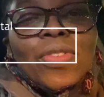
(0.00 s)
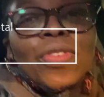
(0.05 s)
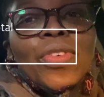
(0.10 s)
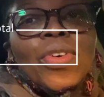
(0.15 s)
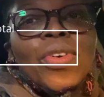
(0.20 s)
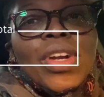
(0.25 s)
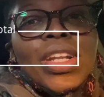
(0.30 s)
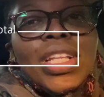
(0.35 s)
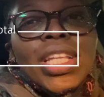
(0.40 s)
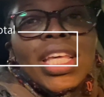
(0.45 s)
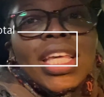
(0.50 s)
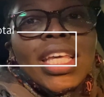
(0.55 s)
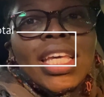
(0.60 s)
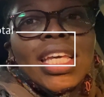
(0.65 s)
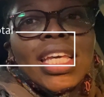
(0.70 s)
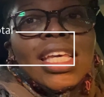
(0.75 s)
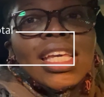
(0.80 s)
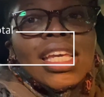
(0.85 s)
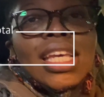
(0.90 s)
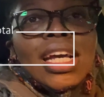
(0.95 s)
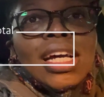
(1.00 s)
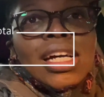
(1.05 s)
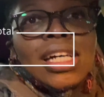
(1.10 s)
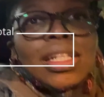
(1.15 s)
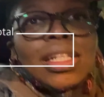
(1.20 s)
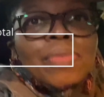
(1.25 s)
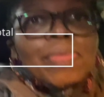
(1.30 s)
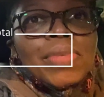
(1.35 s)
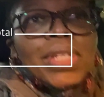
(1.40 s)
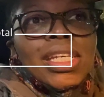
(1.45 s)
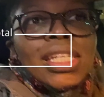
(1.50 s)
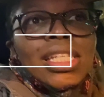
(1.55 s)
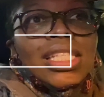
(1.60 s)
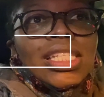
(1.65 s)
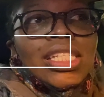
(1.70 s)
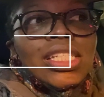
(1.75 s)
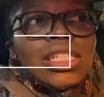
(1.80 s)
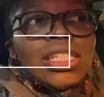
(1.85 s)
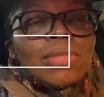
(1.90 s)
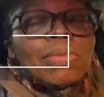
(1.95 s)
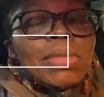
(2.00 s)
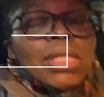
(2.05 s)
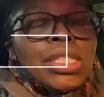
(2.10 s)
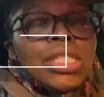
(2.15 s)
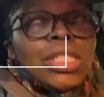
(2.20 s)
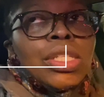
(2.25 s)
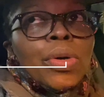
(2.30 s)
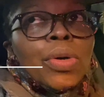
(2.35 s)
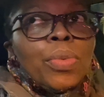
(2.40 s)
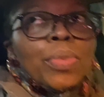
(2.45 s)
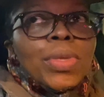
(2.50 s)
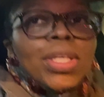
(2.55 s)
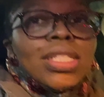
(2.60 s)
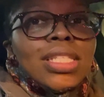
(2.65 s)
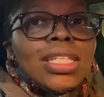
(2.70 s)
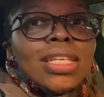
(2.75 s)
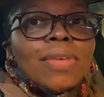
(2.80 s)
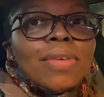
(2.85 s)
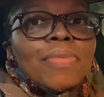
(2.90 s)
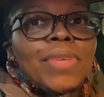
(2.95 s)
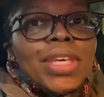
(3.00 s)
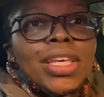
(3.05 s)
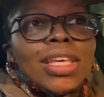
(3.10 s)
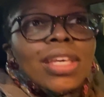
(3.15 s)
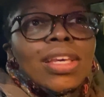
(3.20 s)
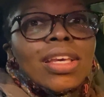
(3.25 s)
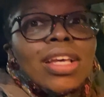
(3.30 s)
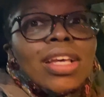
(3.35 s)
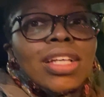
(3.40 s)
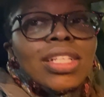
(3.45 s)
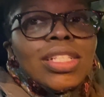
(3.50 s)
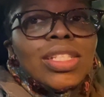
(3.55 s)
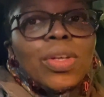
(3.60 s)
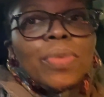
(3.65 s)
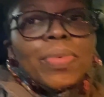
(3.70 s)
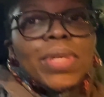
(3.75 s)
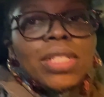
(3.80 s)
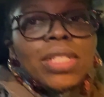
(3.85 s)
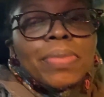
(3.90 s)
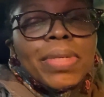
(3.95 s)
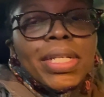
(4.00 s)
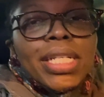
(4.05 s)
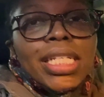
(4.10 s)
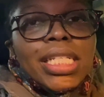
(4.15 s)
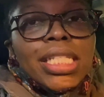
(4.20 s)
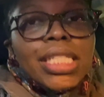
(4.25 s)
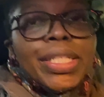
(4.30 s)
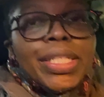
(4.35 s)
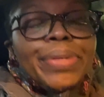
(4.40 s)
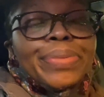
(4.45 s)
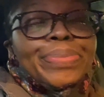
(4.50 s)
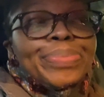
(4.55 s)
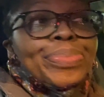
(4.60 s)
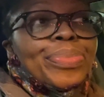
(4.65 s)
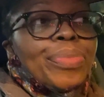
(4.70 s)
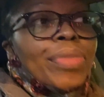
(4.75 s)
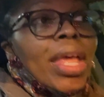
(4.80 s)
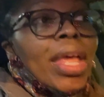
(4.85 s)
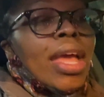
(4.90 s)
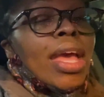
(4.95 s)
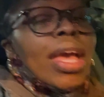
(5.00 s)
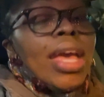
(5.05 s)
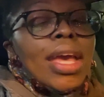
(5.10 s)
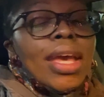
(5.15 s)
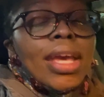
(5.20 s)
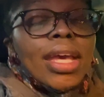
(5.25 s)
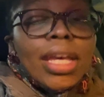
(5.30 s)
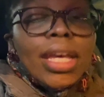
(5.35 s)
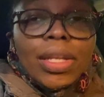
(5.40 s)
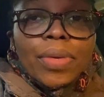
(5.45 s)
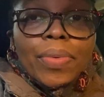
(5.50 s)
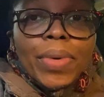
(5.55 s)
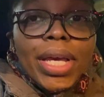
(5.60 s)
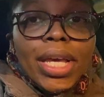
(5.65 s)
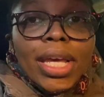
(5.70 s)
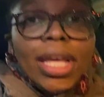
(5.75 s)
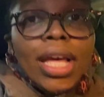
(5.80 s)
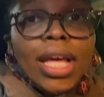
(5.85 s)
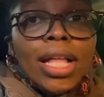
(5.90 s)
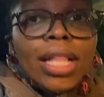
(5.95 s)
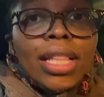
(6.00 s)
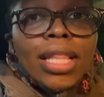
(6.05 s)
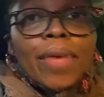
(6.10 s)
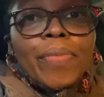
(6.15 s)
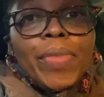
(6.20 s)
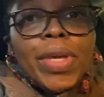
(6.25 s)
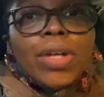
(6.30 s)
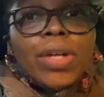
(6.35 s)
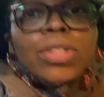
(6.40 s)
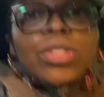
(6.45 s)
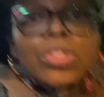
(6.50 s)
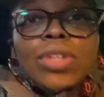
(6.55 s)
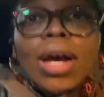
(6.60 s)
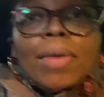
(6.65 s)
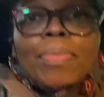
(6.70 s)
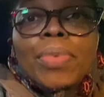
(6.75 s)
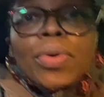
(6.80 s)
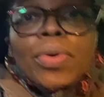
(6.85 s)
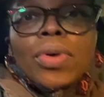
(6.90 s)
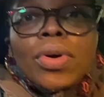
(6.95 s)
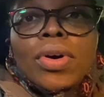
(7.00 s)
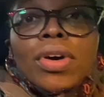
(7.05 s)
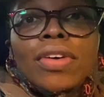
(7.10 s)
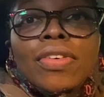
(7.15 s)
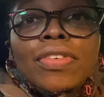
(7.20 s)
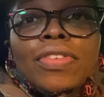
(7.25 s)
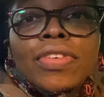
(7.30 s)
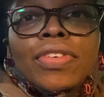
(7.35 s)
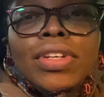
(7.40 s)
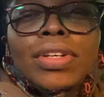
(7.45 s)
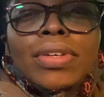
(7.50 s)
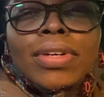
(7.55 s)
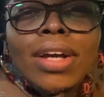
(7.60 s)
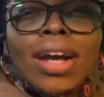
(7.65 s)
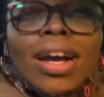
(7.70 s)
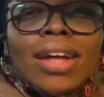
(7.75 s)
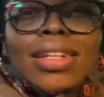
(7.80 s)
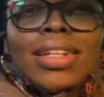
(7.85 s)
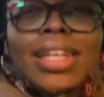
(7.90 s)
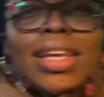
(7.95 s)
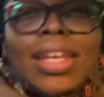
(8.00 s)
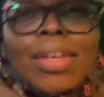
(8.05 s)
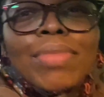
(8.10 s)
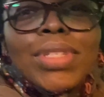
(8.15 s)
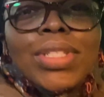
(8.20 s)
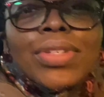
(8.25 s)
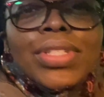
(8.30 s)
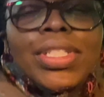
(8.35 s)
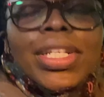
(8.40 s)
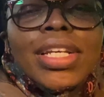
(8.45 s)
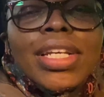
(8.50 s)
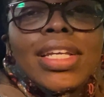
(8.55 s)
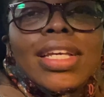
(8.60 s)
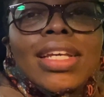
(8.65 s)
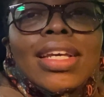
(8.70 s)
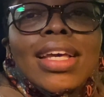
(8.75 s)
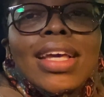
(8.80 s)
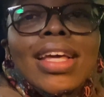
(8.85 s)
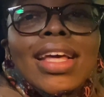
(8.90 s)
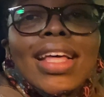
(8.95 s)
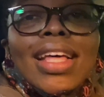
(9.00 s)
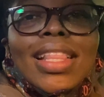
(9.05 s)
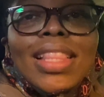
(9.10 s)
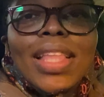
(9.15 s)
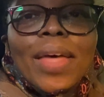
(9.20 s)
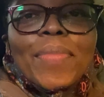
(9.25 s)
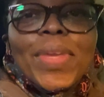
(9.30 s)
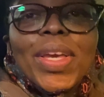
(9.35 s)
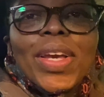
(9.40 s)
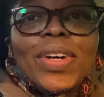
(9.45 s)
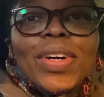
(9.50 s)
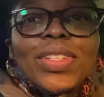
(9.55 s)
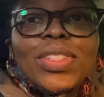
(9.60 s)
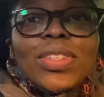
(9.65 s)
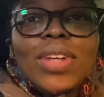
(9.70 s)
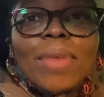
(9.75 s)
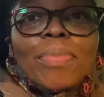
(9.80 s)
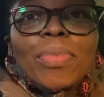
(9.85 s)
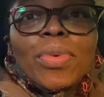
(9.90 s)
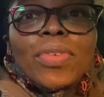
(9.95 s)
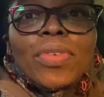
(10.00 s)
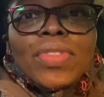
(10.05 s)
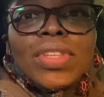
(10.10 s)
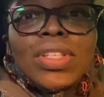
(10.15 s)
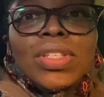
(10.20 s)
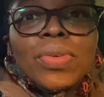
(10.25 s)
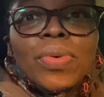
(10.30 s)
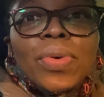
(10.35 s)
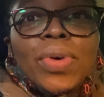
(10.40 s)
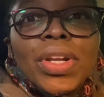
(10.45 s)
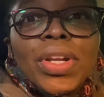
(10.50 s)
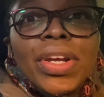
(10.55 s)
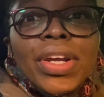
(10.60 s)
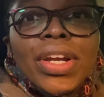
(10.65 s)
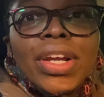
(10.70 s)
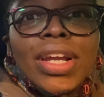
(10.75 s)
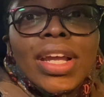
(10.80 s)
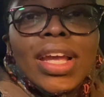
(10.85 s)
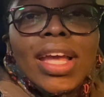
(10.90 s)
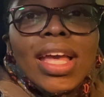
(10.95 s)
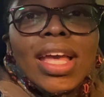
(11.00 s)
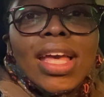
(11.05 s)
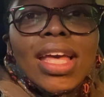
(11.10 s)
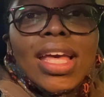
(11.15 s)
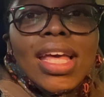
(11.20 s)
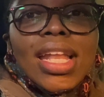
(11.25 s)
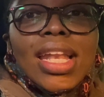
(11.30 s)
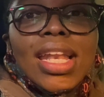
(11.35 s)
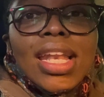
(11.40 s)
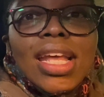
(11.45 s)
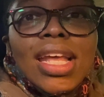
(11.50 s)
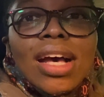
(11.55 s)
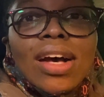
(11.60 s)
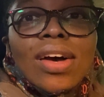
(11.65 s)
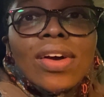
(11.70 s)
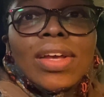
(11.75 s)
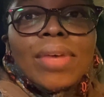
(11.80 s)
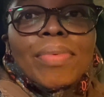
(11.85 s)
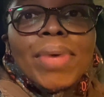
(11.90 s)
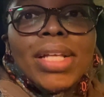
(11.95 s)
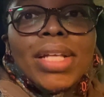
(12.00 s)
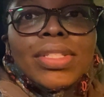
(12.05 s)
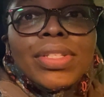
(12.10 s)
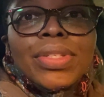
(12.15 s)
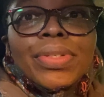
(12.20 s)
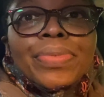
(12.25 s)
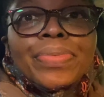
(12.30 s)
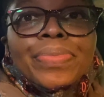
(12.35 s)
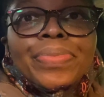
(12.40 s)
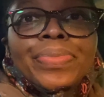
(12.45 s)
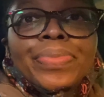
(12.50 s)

for in the gig economy to just be so busy and making so much money. So, anyway, let me go drop off. God, the camera's all shaking. Let me go drop off this order and I'll get back to you.